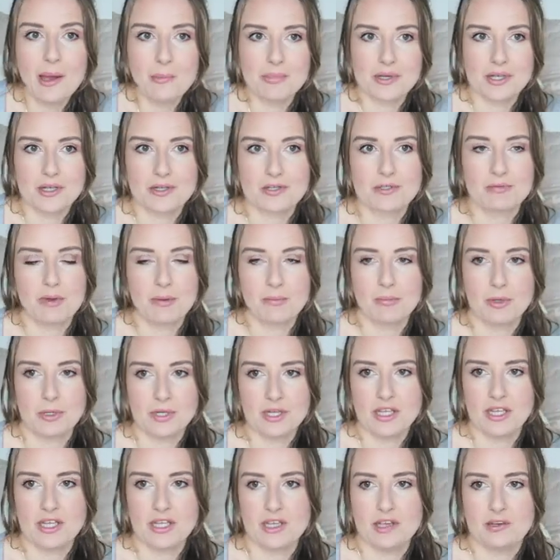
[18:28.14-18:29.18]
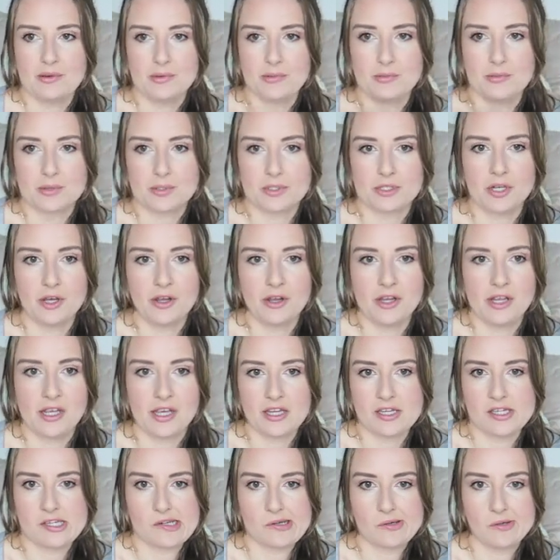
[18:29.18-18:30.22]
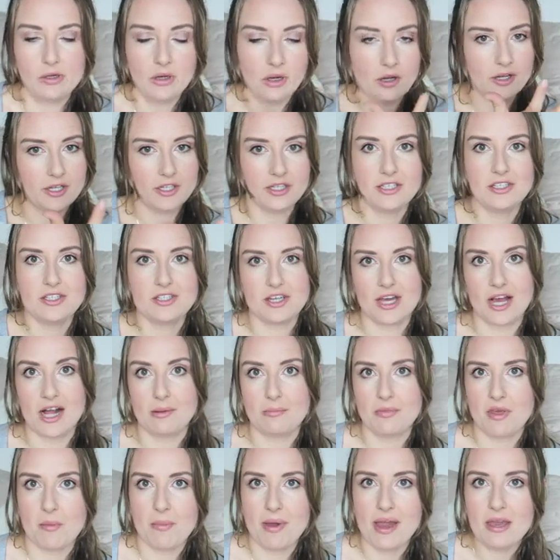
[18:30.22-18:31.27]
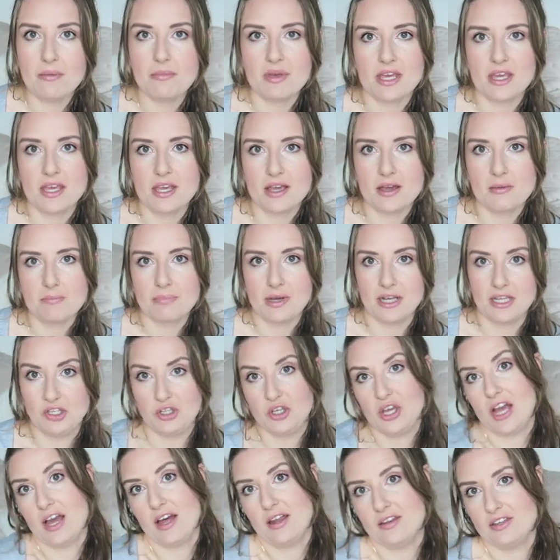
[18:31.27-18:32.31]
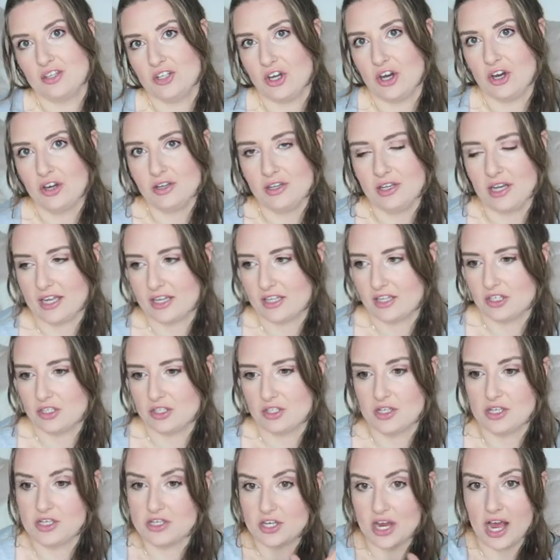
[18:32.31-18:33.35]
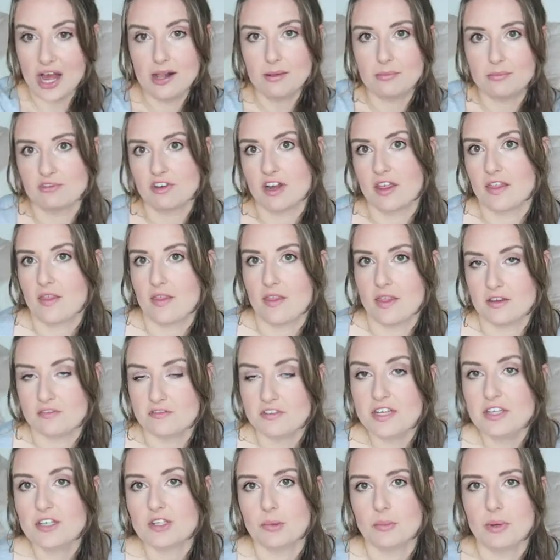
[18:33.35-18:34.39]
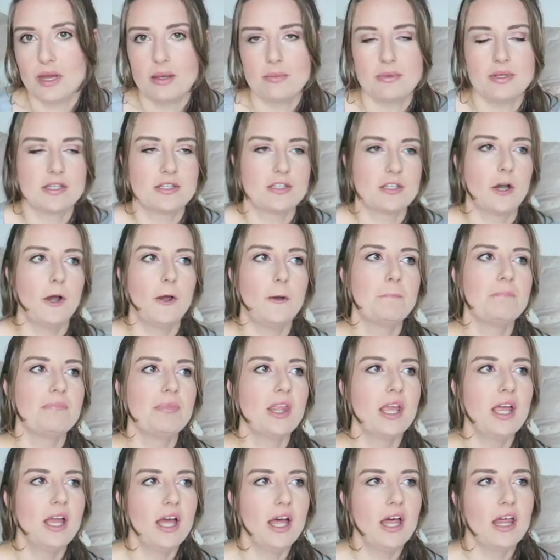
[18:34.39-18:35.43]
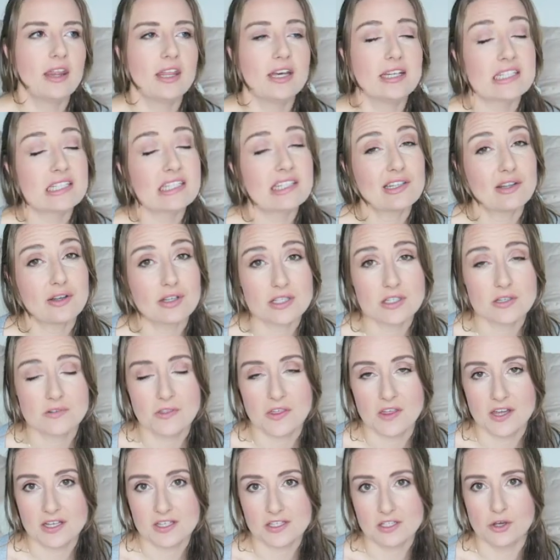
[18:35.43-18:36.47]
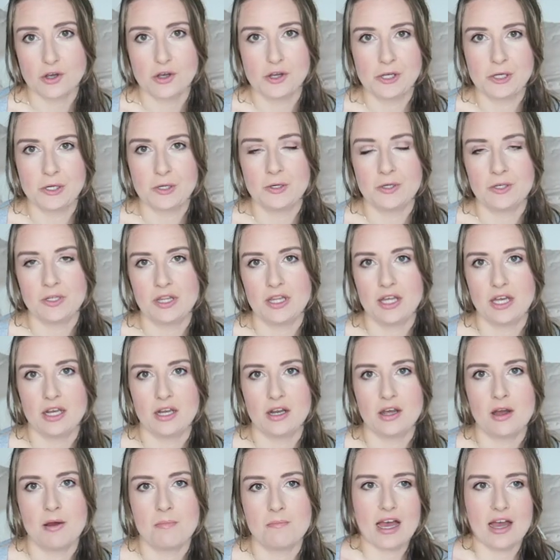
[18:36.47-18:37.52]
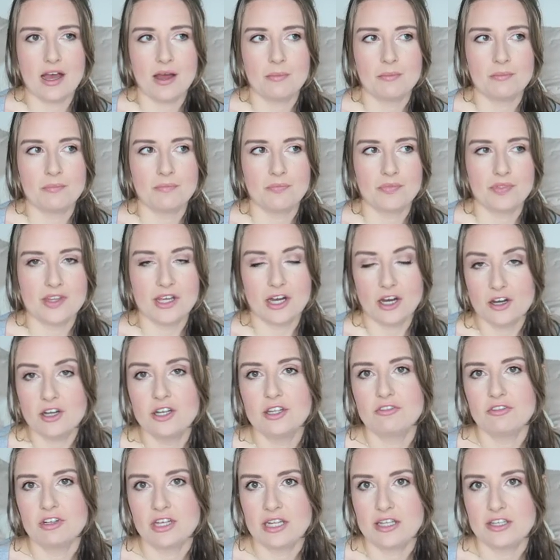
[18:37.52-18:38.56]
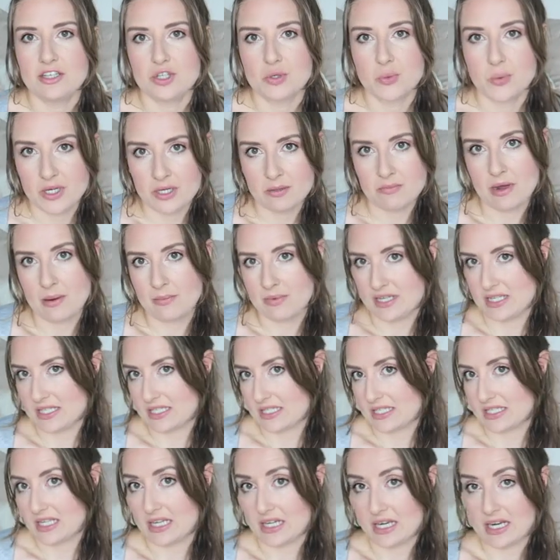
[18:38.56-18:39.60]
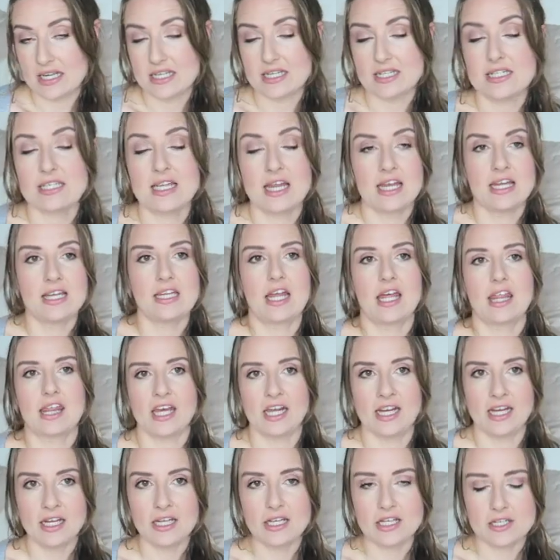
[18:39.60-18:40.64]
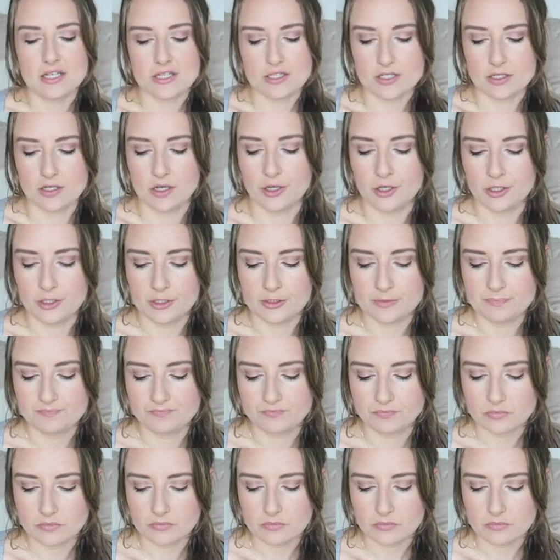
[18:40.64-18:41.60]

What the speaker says: because my body was going into, oh, you need to help your baby, but you can't, you know, like you need to help rather than feed your baby. So there's lots of things going on that that only really twin mummies can understand, I think. So